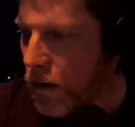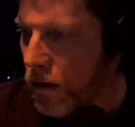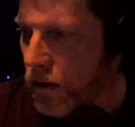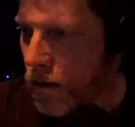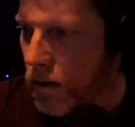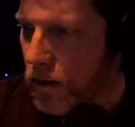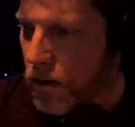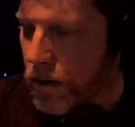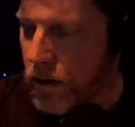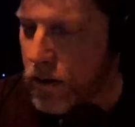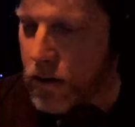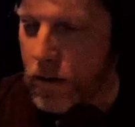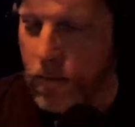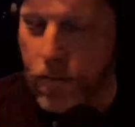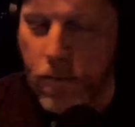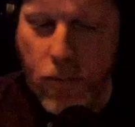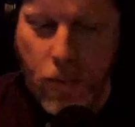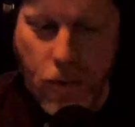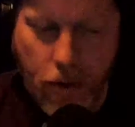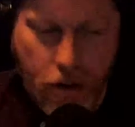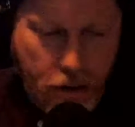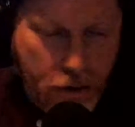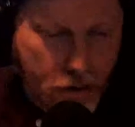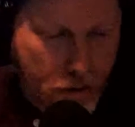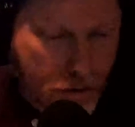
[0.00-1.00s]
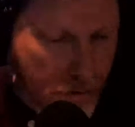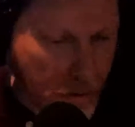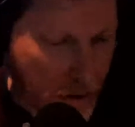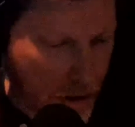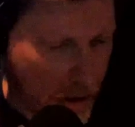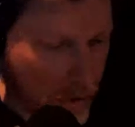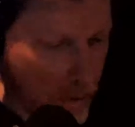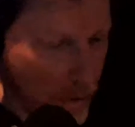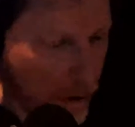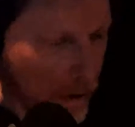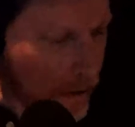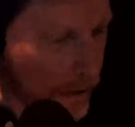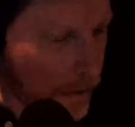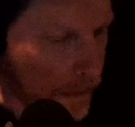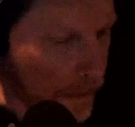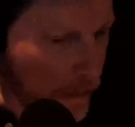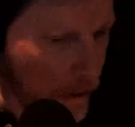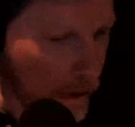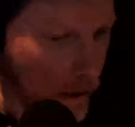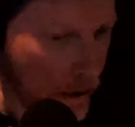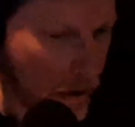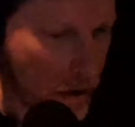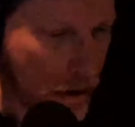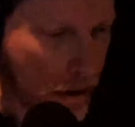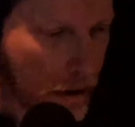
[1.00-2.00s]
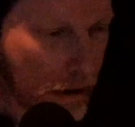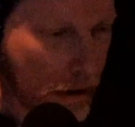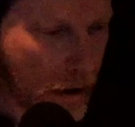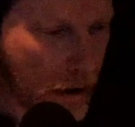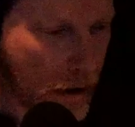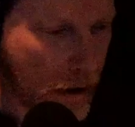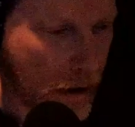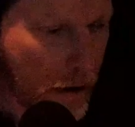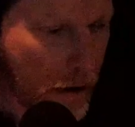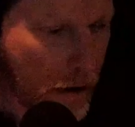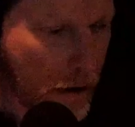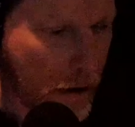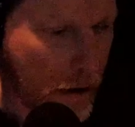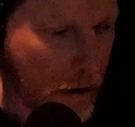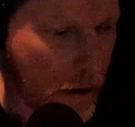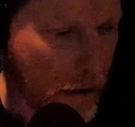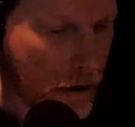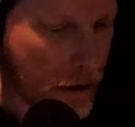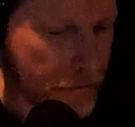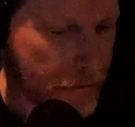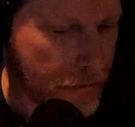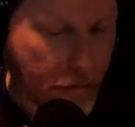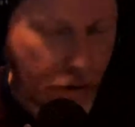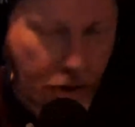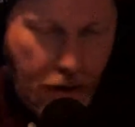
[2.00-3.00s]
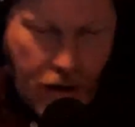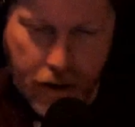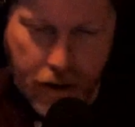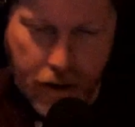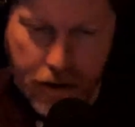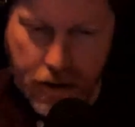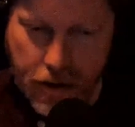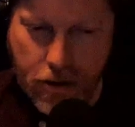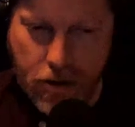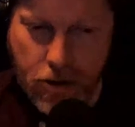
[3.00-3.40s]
Awesome, man. Well, and like I said,